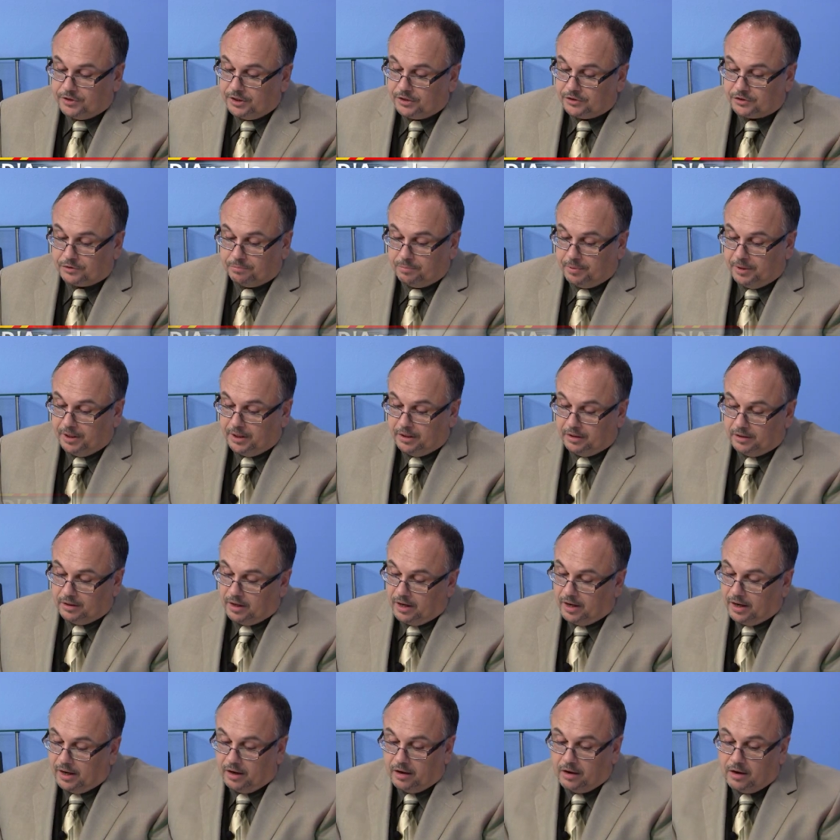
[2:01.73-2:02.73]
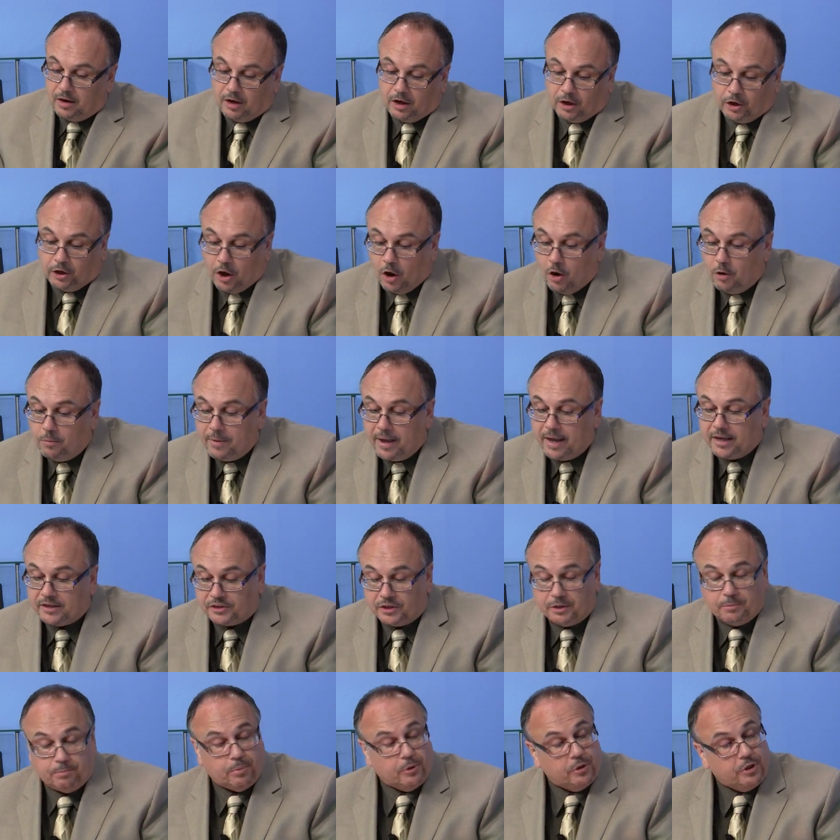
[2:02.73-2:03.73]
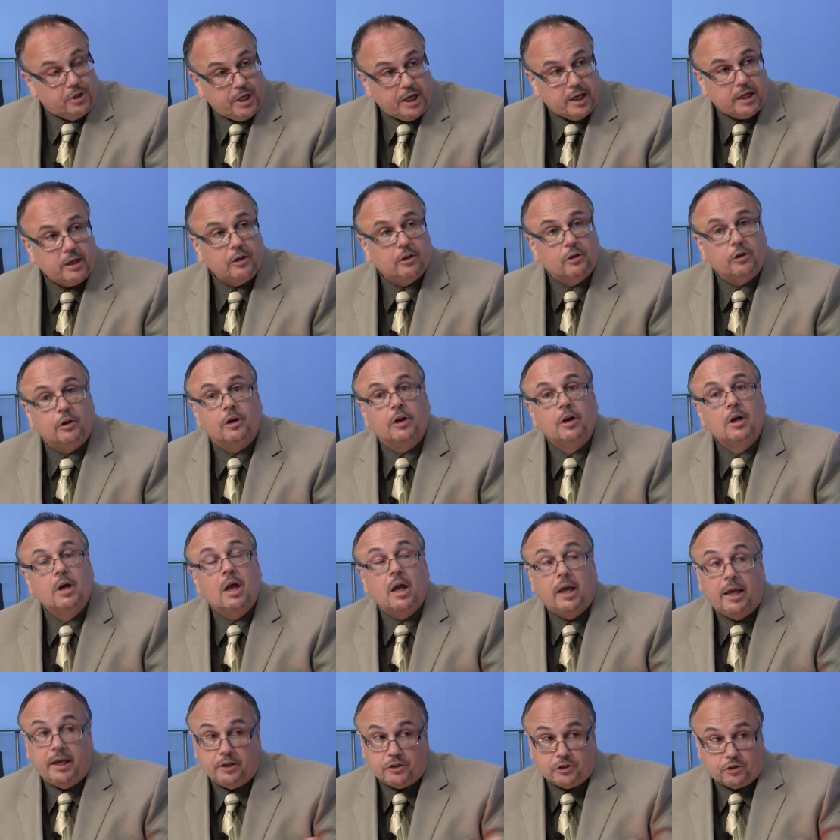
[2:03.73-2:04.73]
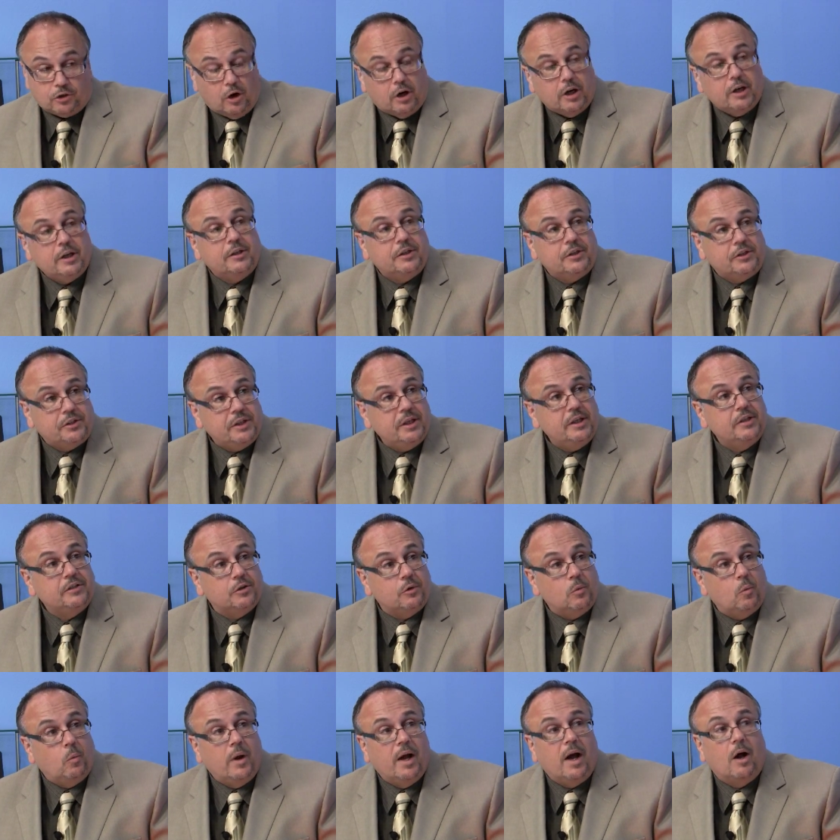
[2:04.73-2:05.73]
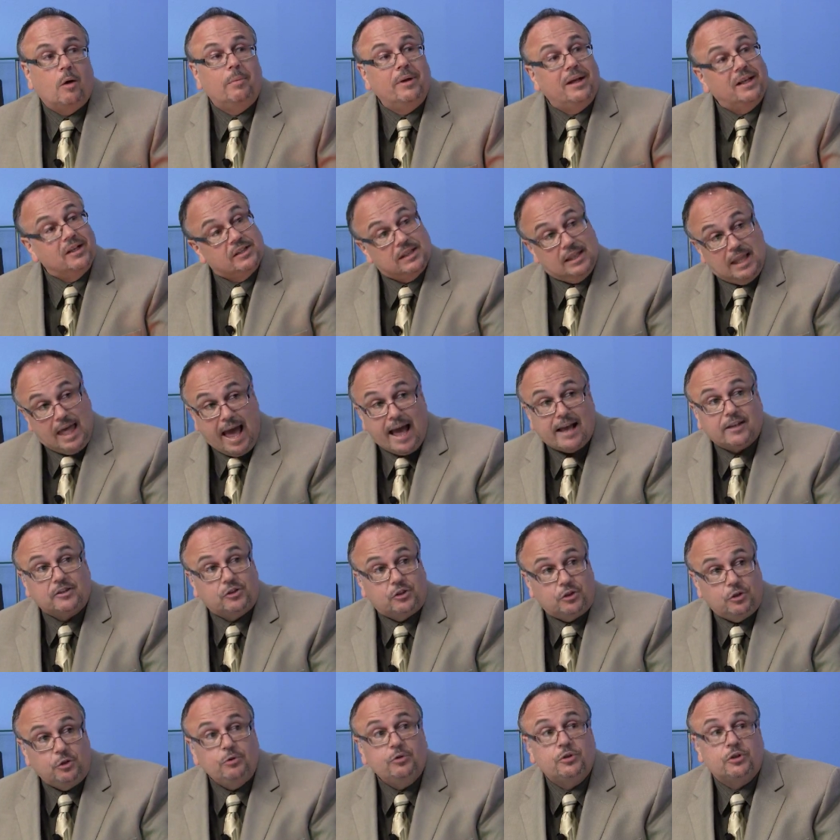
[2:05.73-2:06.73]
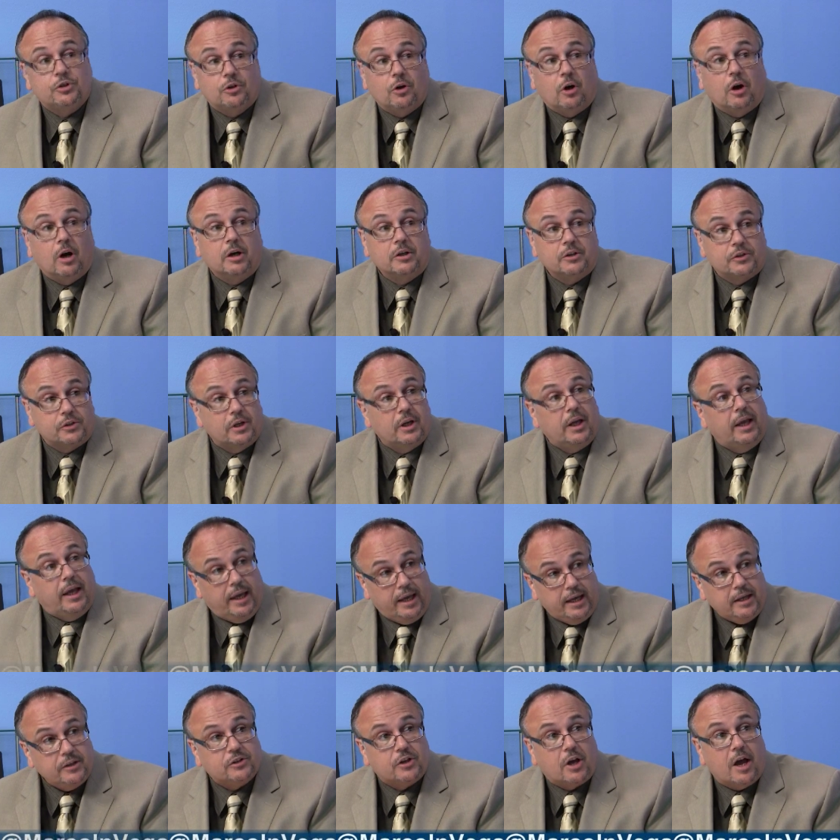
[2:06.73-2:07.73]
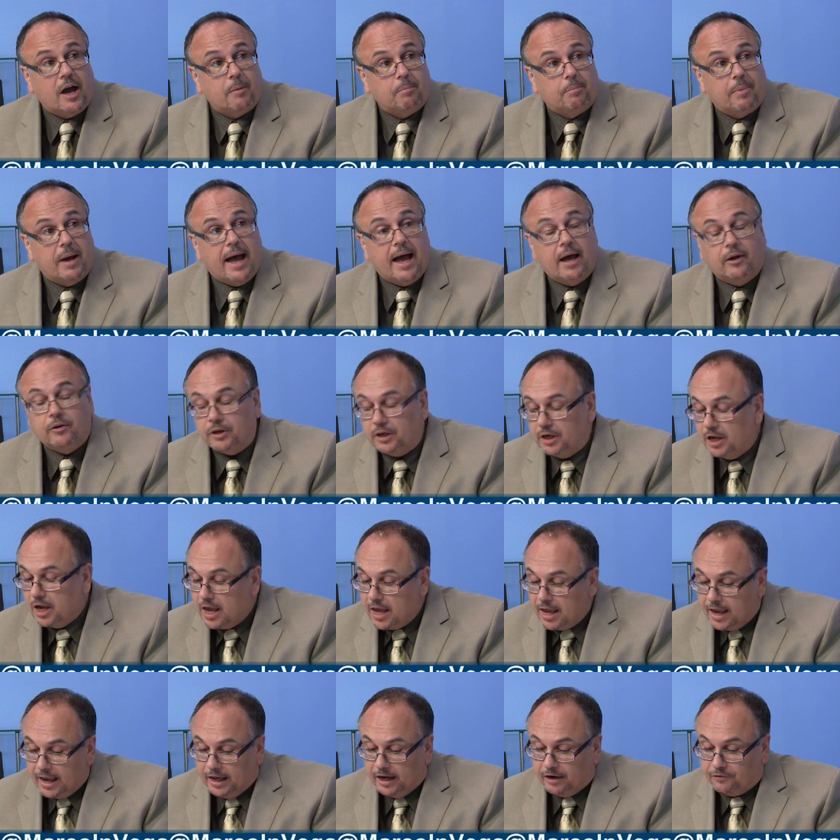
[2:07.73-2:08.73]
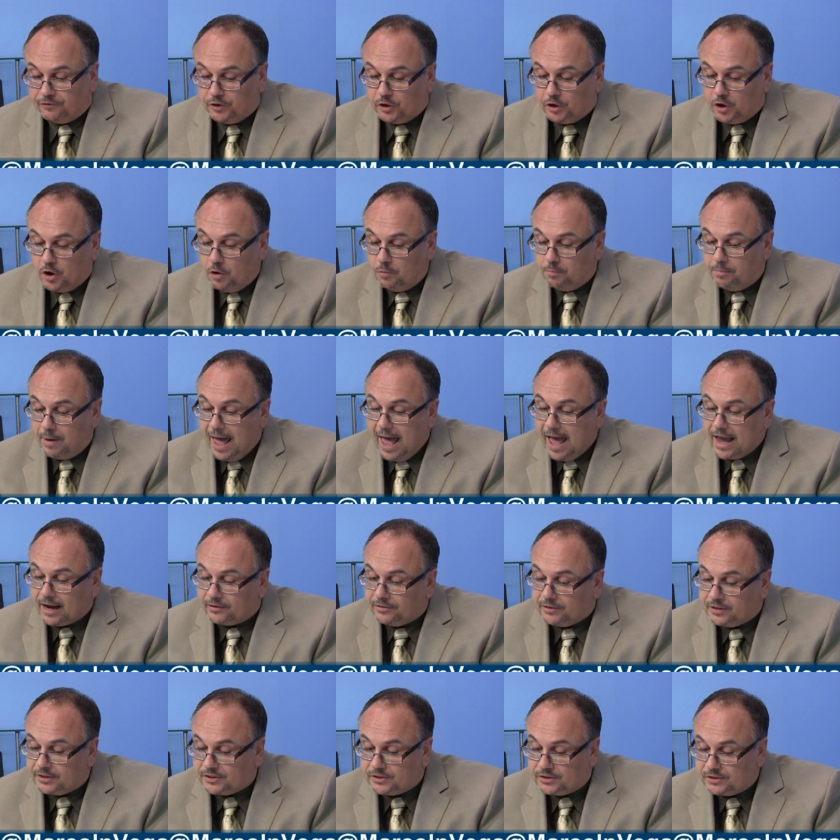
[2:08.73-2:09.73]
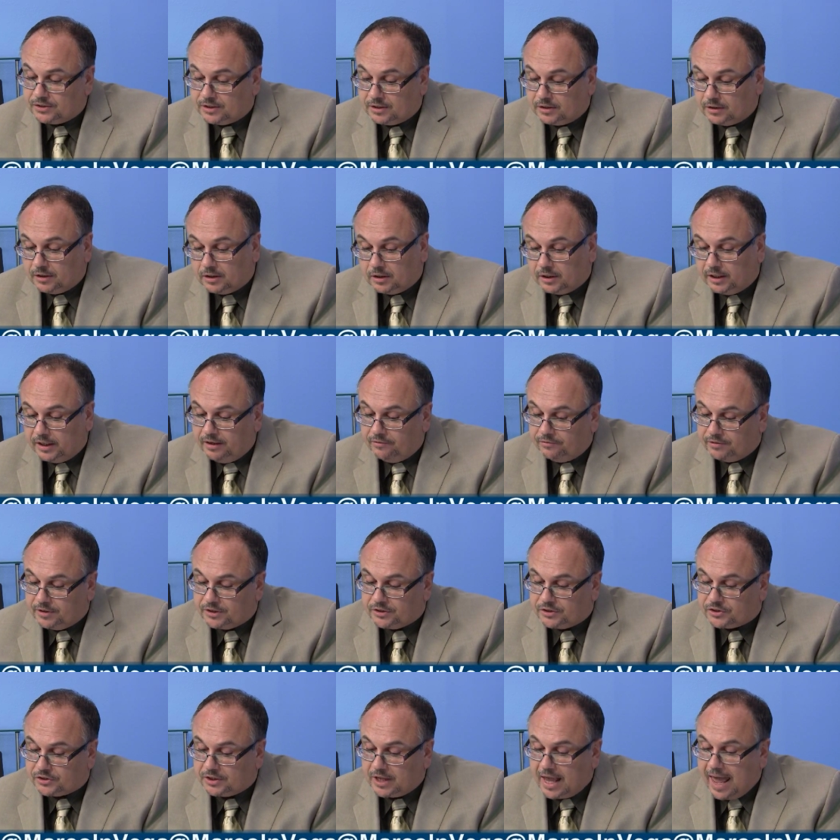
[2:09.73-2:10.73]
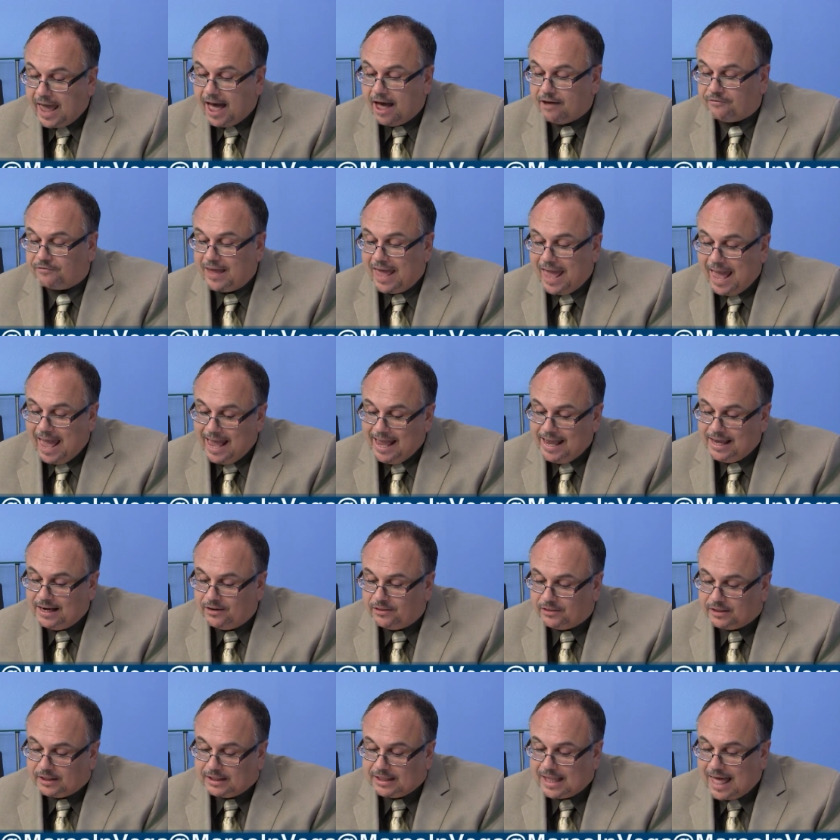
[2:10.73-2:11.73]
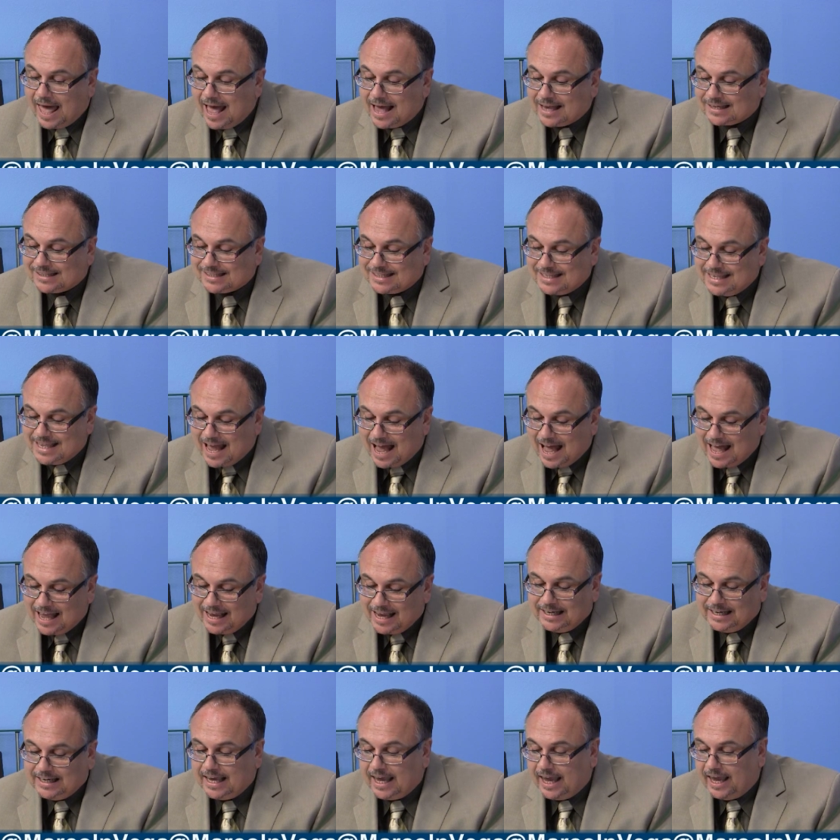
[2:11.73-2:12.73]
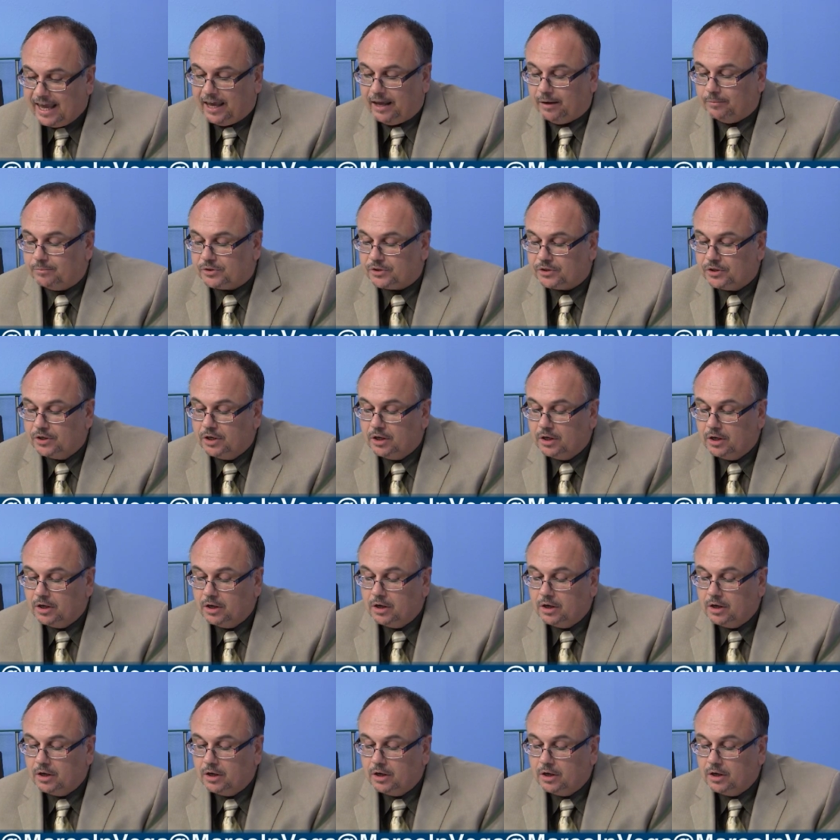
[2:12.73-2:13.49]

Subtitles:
just been, Gomez in particular, he started the season well, but his last two starts, he's got pounded. And if you go back, the Cleveland staff, 8 of the last 9 games,